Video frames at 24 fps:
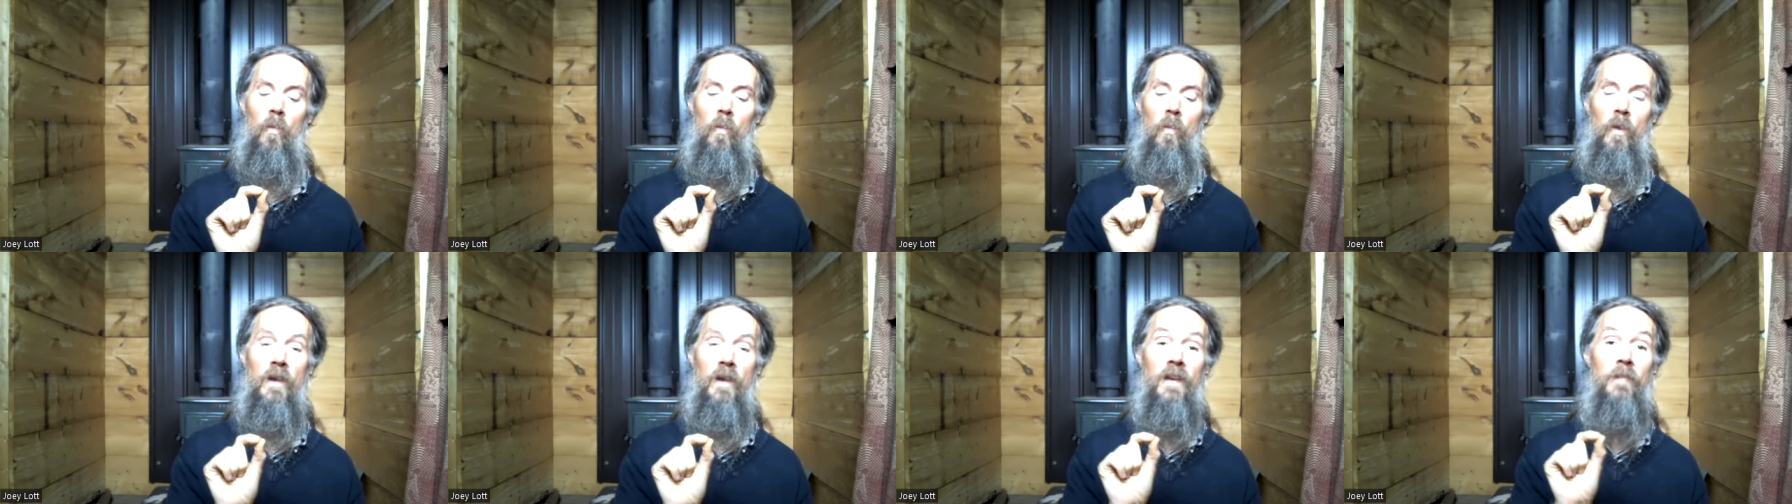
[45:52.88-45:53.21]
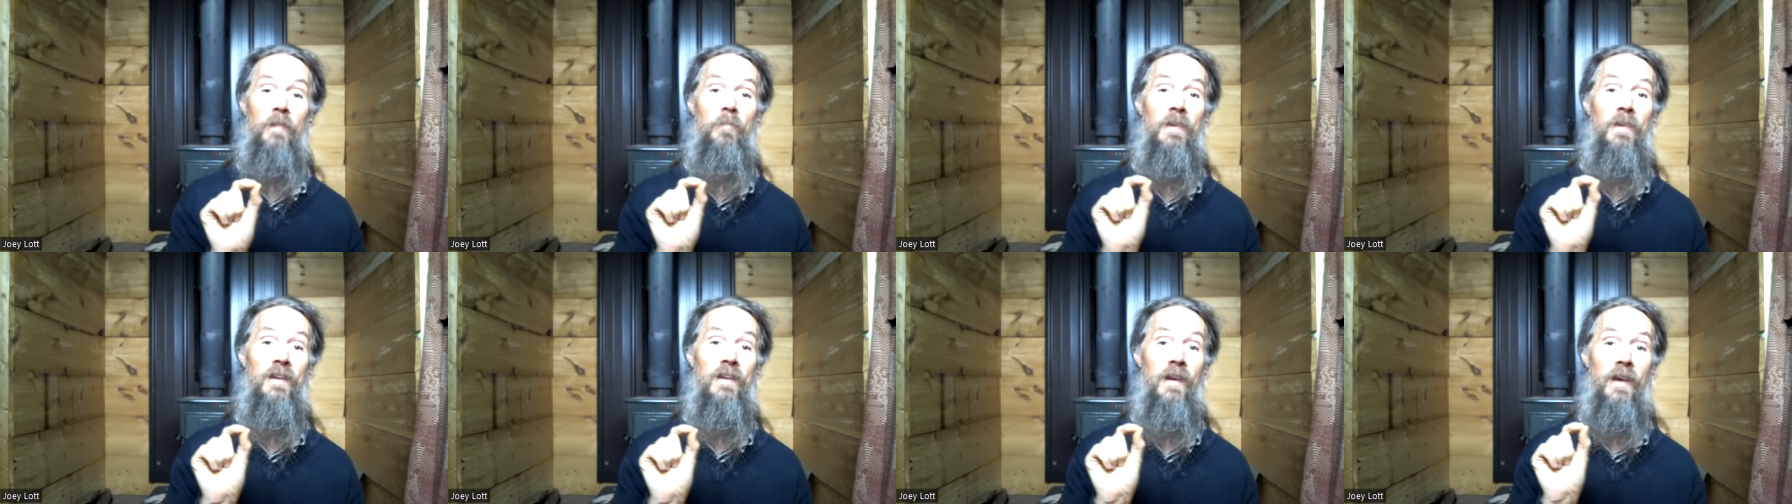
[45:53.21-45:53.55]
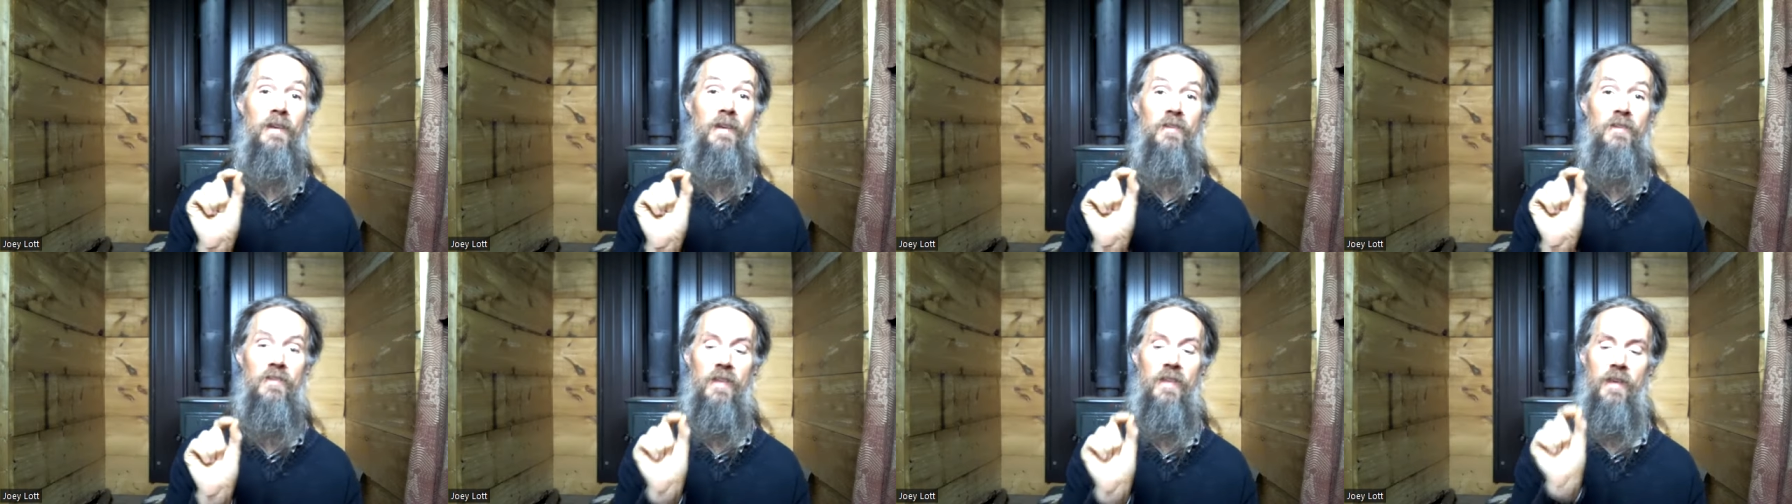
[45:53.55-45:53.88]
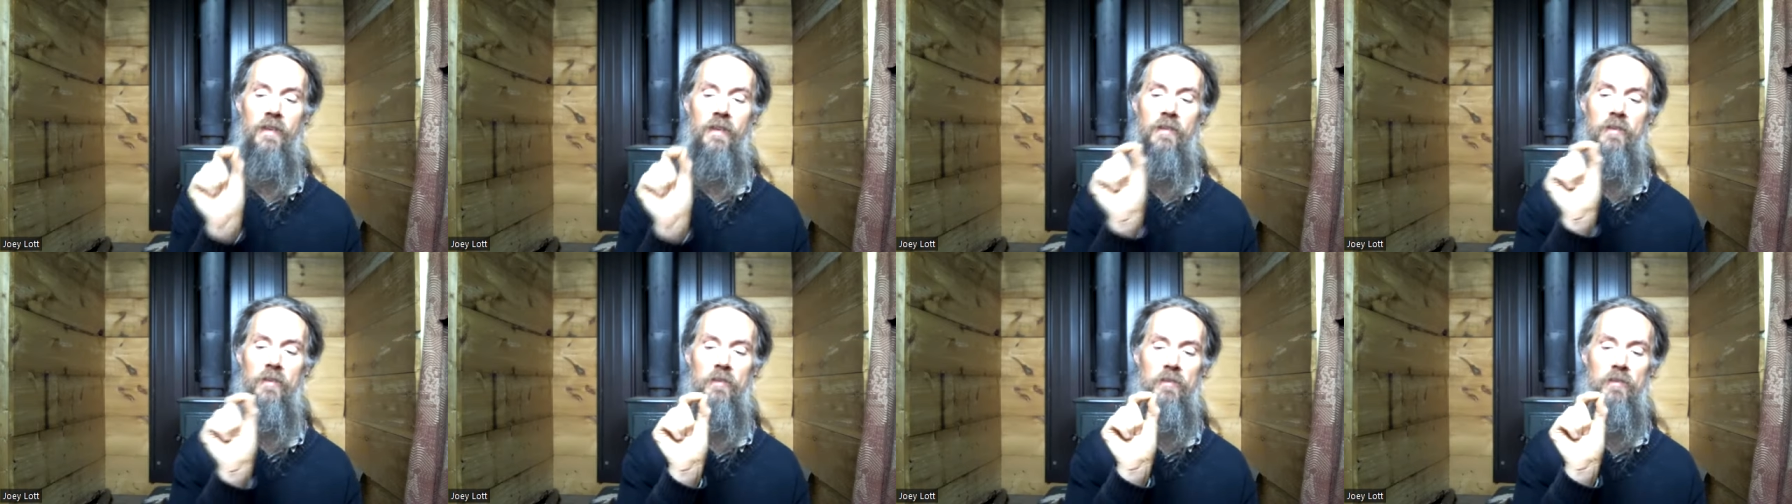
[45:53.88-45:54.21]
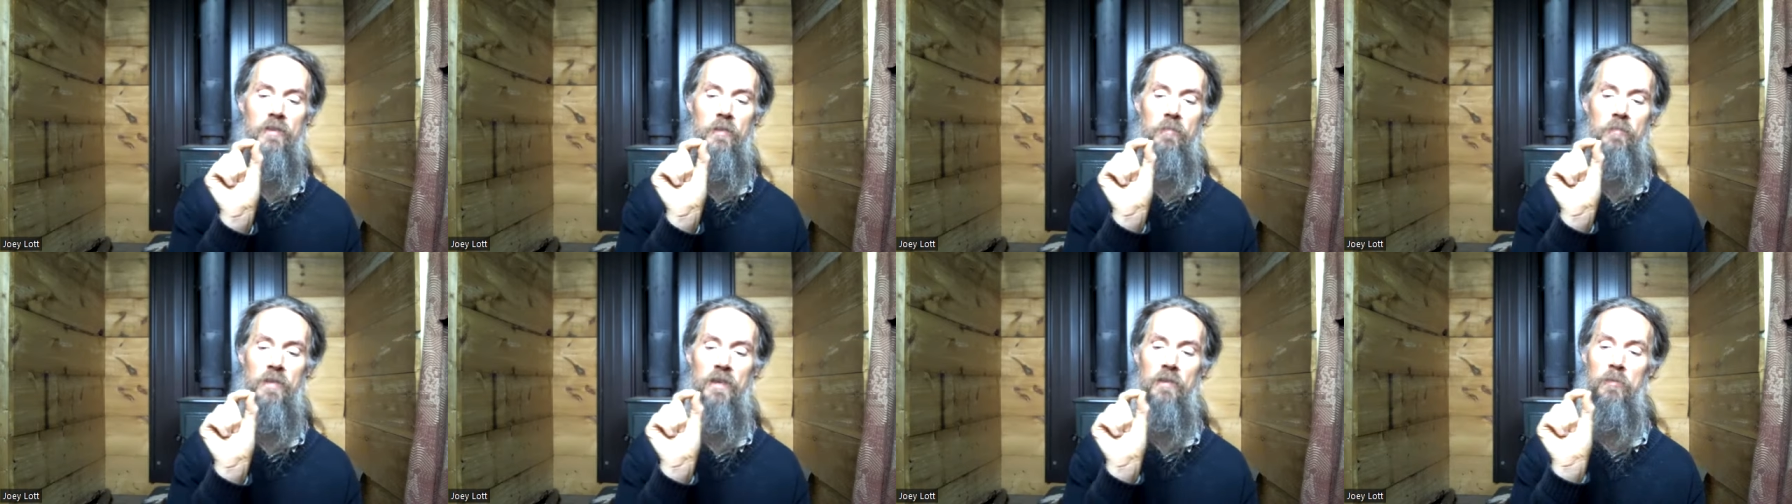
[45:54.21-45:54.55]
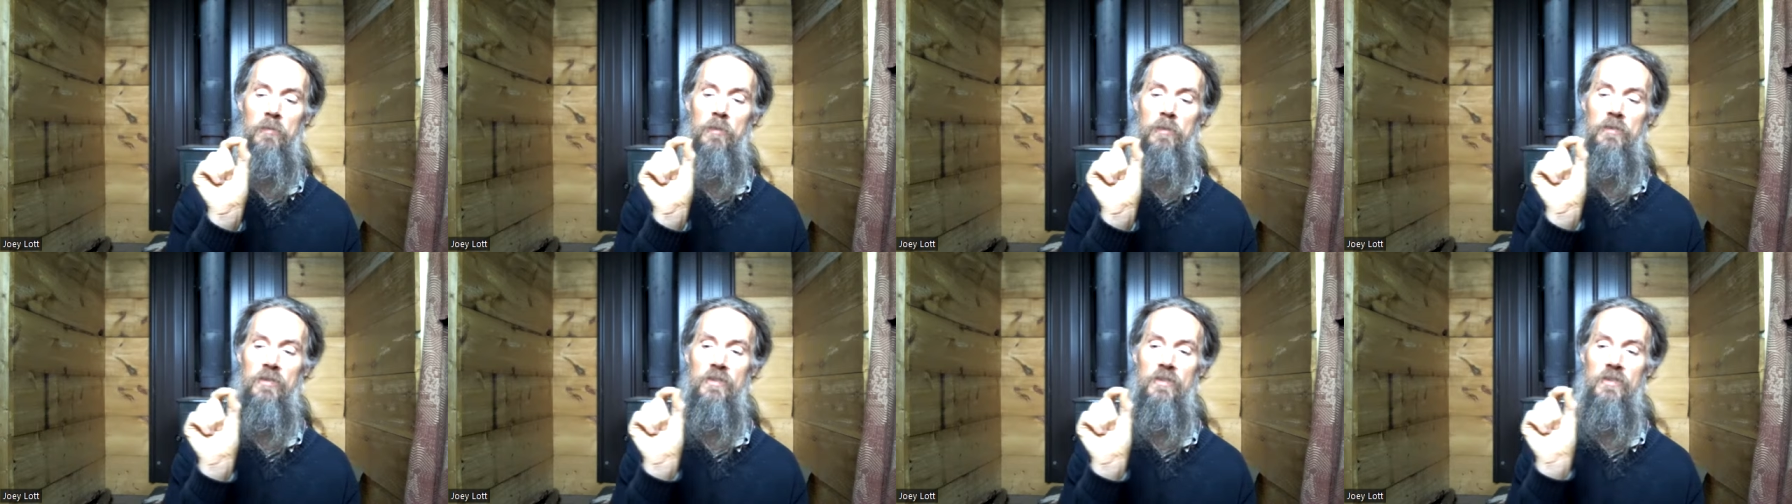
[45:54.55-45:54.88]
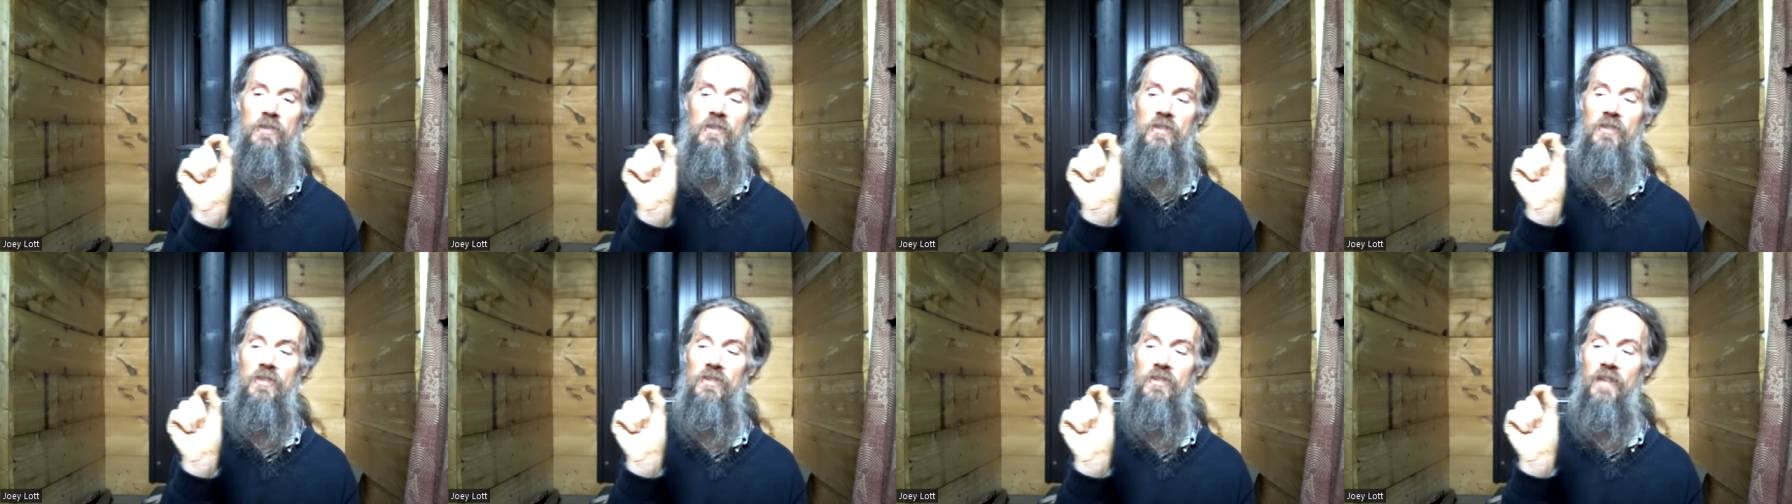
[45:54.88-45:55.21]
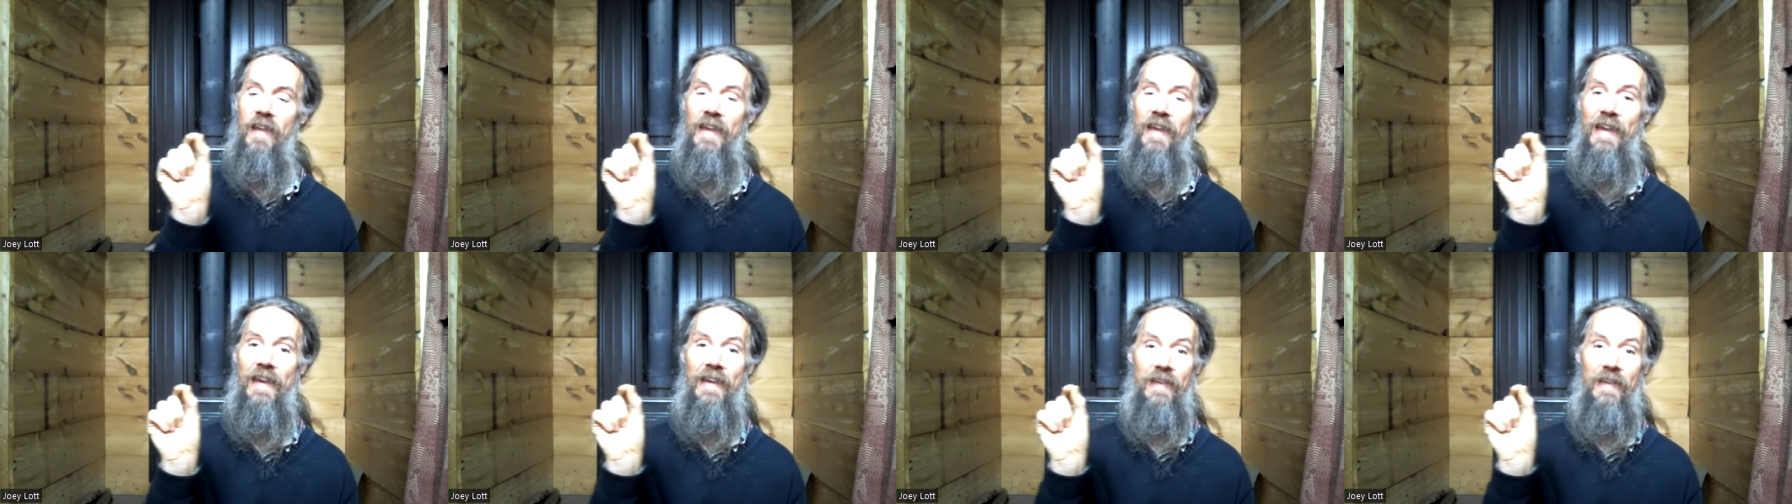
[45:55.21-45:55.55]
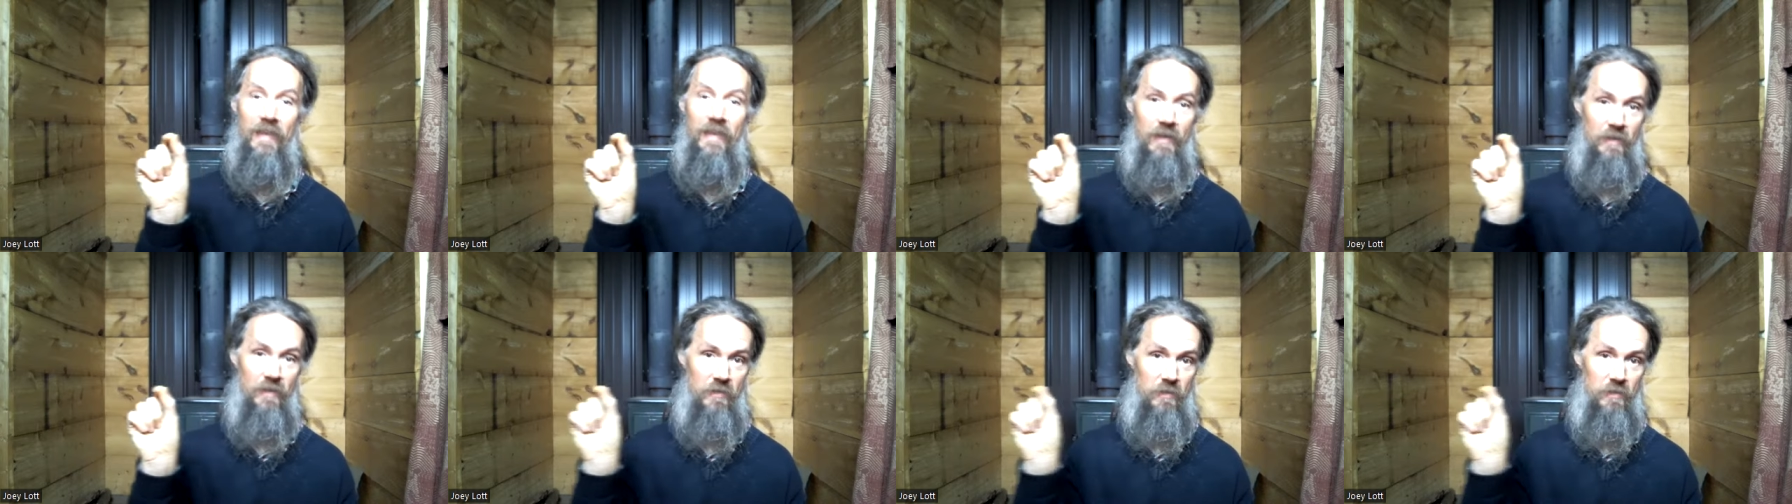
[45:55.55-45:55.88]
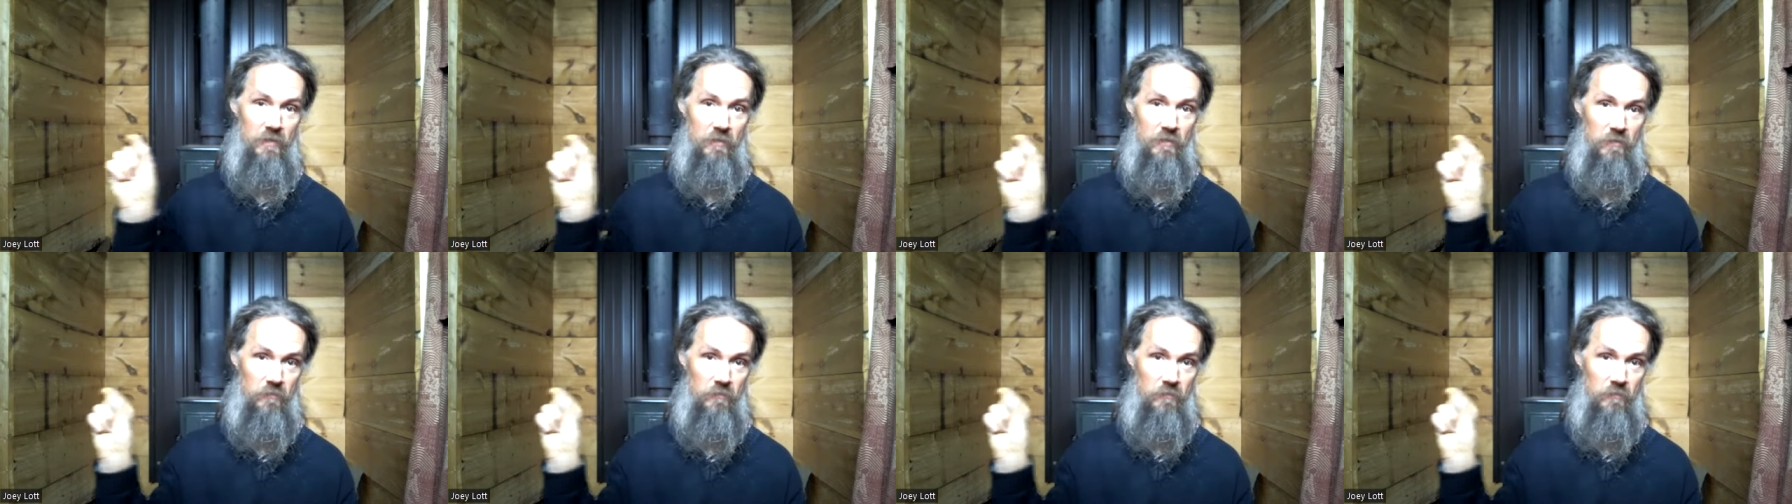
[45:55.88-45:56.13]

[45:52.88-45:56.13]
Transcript: Wouldn't it be nice then to be able to sustain it?